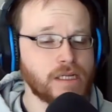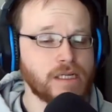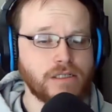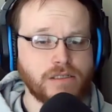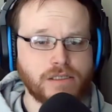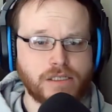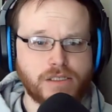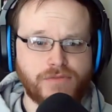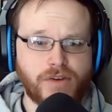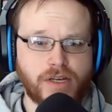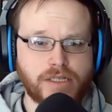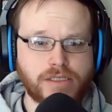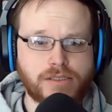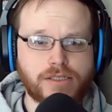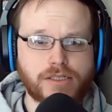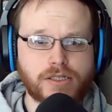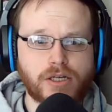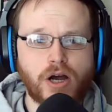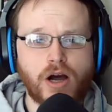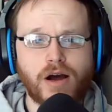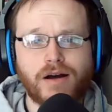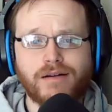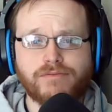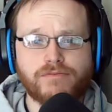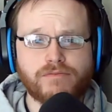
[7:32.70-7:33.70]

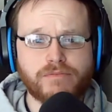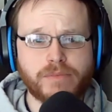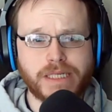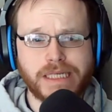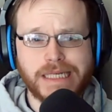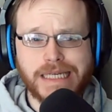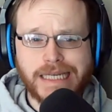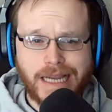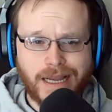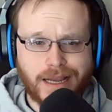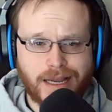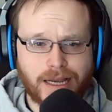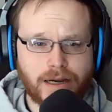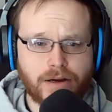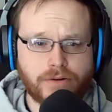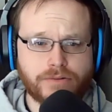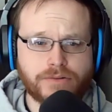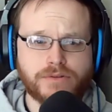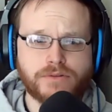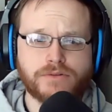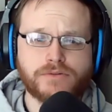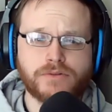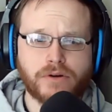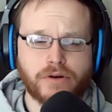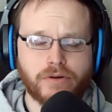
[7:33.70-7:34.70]
Svechnikov being
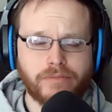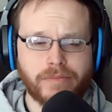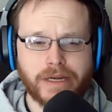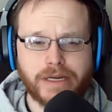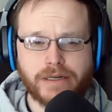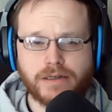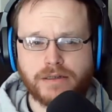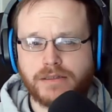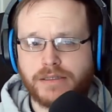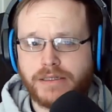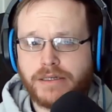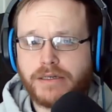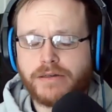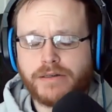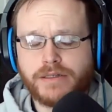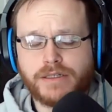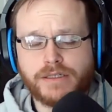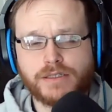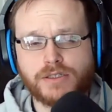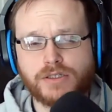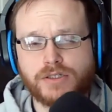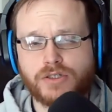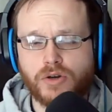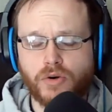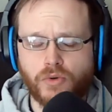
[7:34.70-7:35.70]
out the remainder of the year.
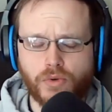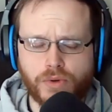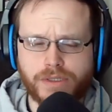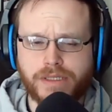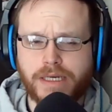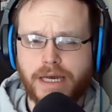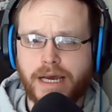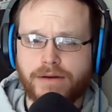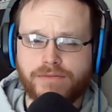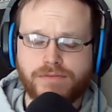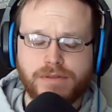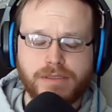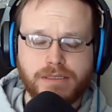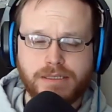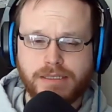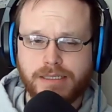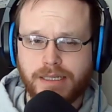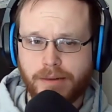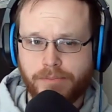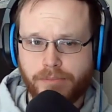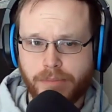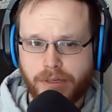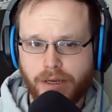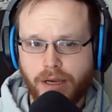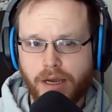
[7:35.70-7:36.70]
He's going to have to
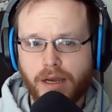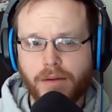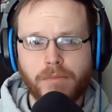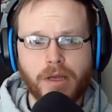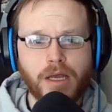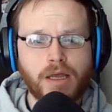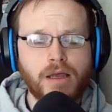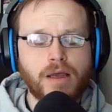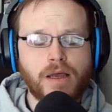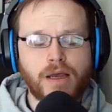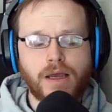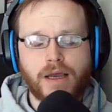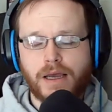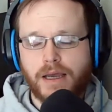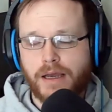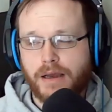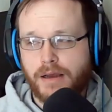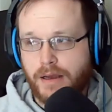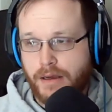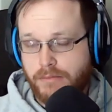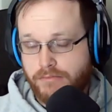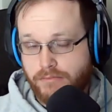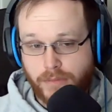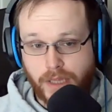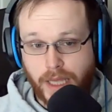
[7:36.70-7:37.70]
step it up,
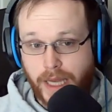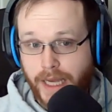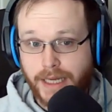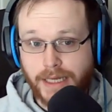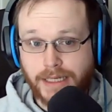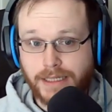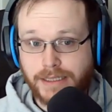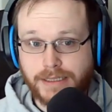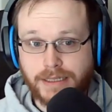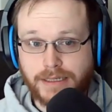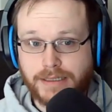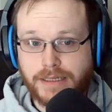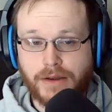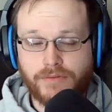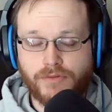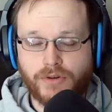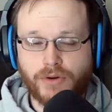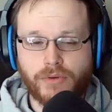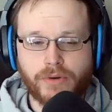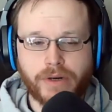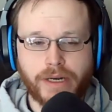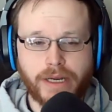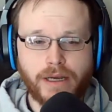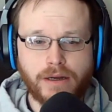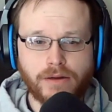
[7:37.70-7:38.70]
as is
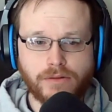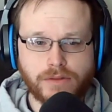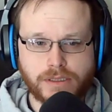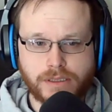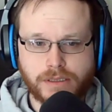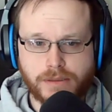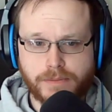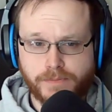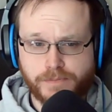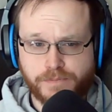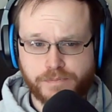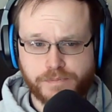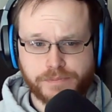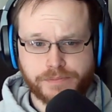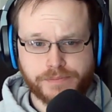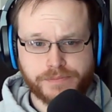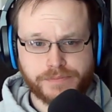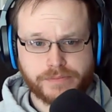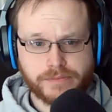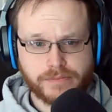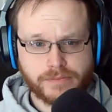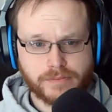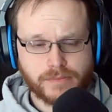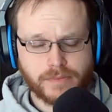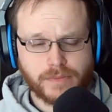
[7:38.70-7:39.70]
everyone else,
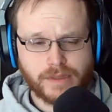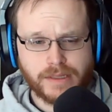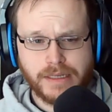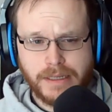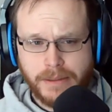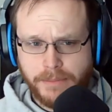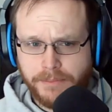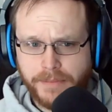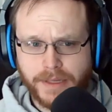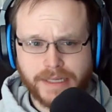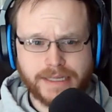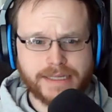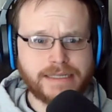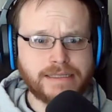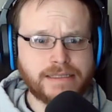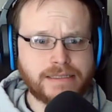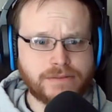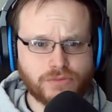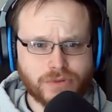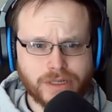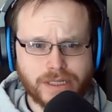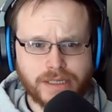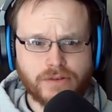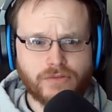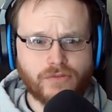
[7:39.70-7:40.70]
but he's
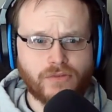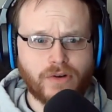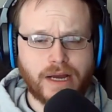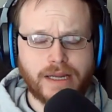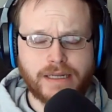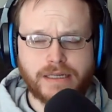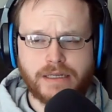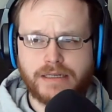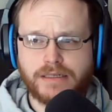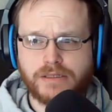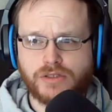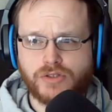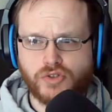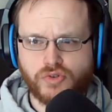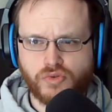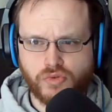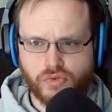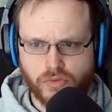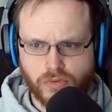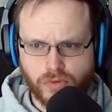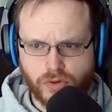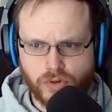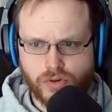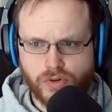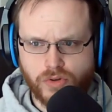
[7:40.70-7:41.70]
really finding his
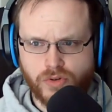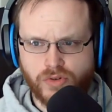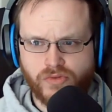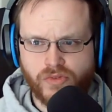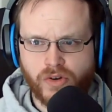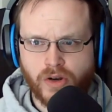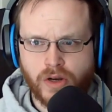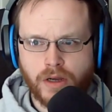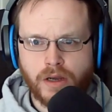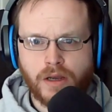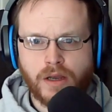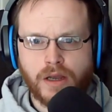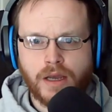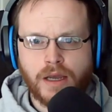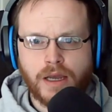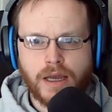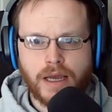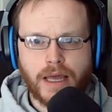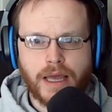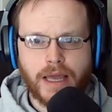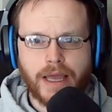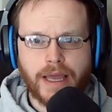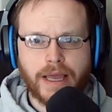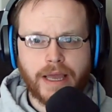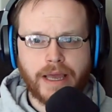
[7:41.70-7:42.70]
groove.
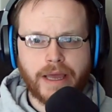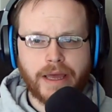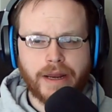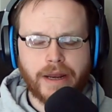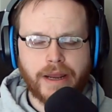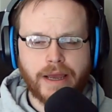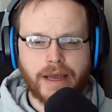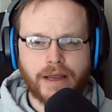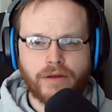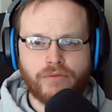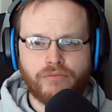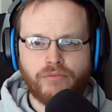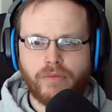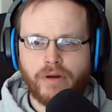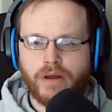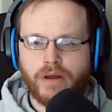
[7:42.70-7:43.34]
And I